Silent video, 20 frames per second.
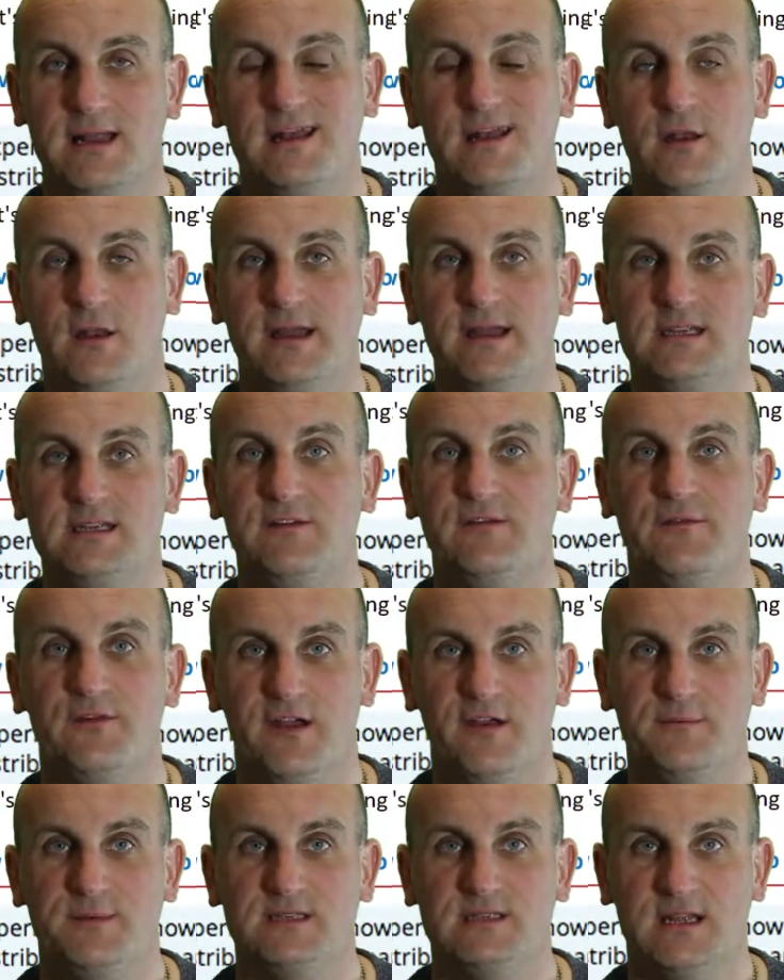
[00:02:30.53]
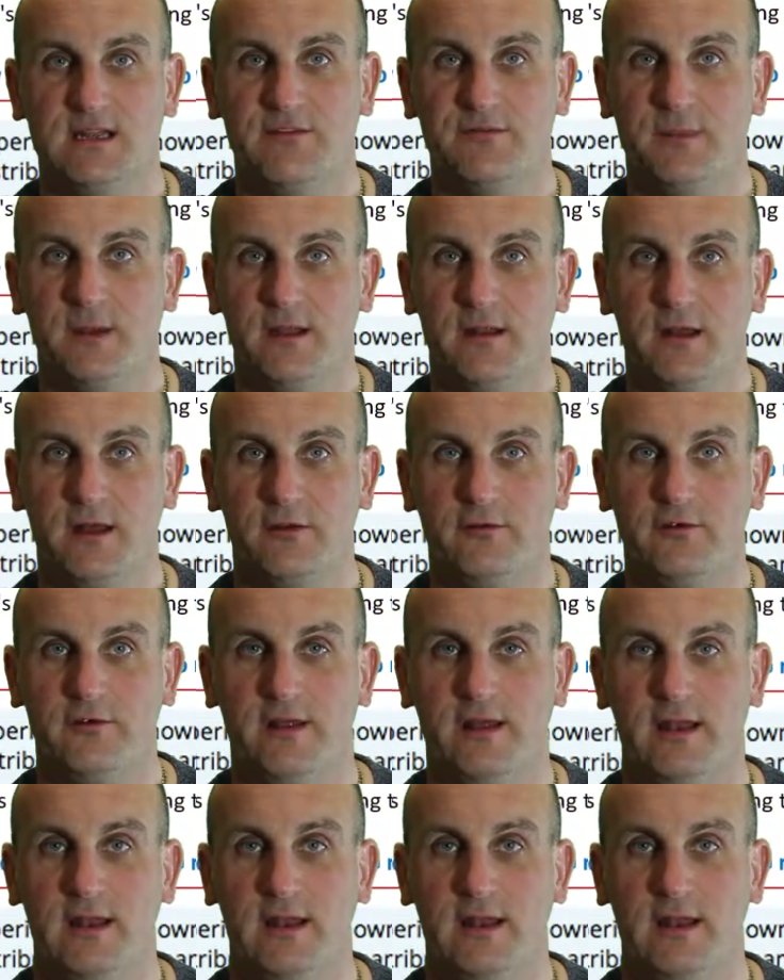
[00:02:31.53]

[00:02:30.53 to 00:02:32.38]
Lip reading: 95% of my data is there.